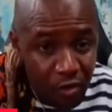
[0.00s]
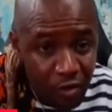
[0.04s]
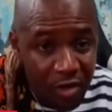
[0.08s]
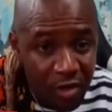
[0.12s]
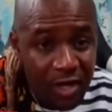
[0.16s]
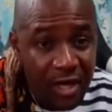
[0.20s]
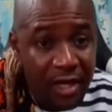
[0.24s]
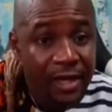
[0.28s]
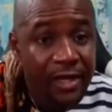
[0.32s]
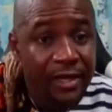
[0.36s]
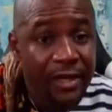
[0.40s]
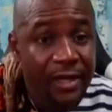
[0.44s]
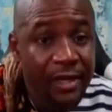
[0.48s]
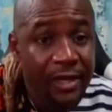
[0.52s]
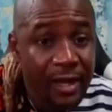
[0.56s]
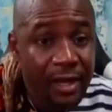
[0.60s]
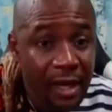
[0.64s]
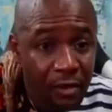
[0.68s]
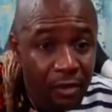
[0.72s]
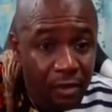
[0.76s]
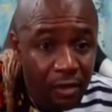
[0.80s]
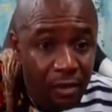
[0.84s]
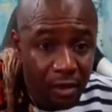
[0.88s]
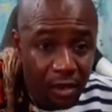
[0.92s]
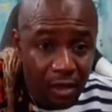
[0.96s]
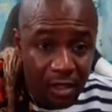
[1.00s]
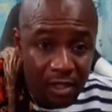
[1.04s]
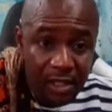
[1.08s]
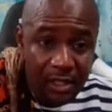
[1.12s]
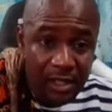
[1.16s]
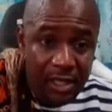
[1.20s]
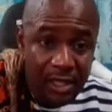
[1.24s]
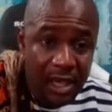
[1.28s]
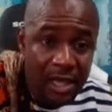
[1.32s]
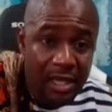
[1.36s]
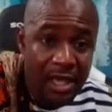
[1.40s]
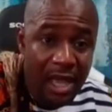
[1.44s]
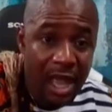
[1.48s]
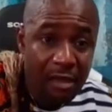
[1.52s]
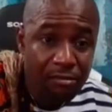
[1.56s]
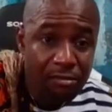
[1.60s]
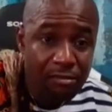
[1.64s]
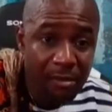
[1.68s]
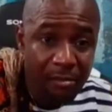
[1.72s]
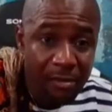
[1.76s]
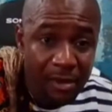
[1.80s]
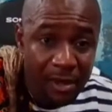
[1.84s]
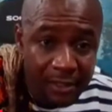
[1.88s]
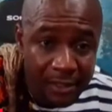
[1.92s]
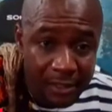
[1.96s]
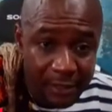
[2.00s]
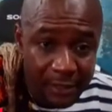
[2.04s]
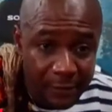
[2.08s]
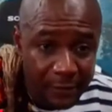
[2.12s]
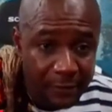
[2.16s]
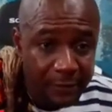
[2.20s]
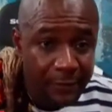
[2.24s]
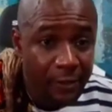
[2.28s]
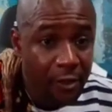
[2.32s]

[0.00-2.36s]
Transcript: hear the lalo. O ye clear ya agbebelity.